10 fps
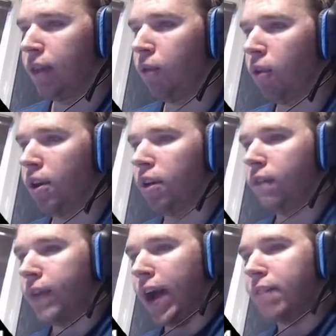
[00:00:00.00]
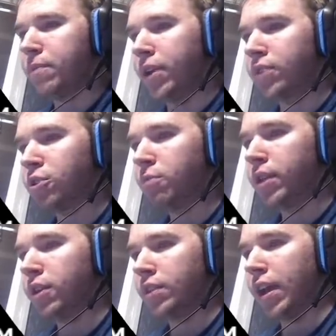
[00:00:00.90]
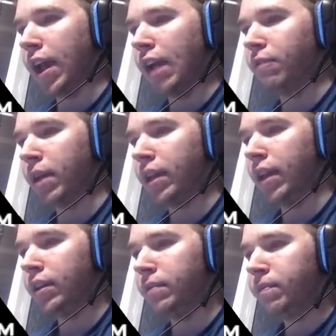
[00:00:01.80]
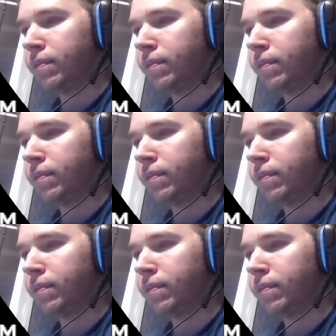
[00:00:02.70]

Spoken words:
405 million troop kills I have in my kingdom,